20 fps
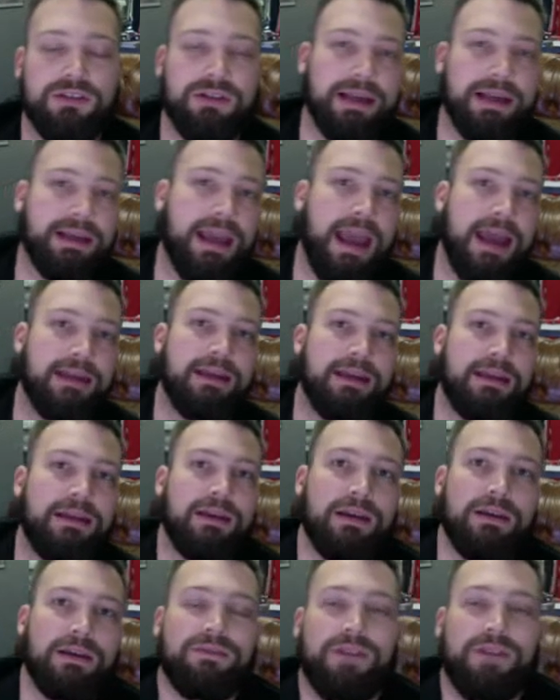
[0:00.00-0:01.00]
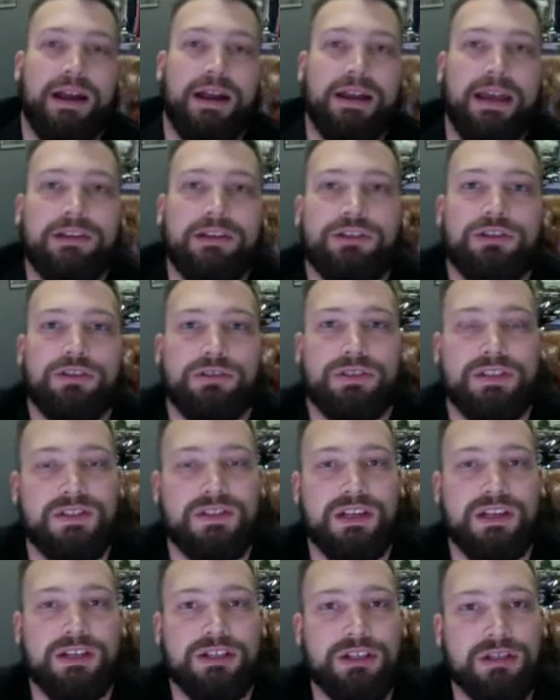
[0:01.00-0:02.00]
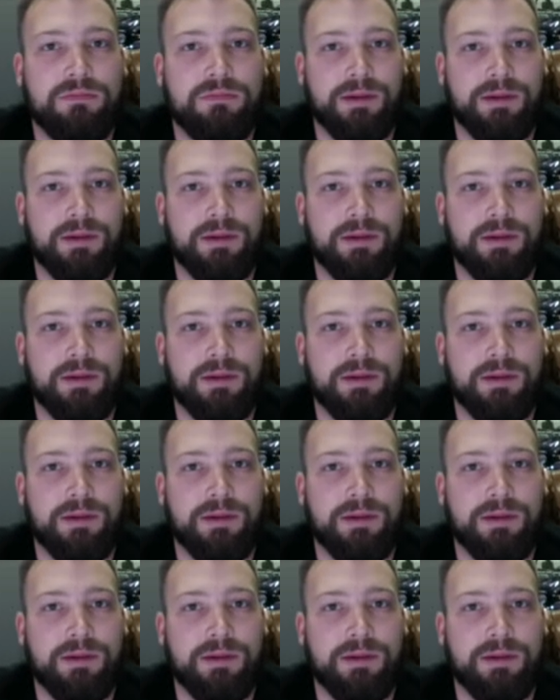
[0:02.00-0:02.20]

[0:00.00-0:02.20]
like any financial decision,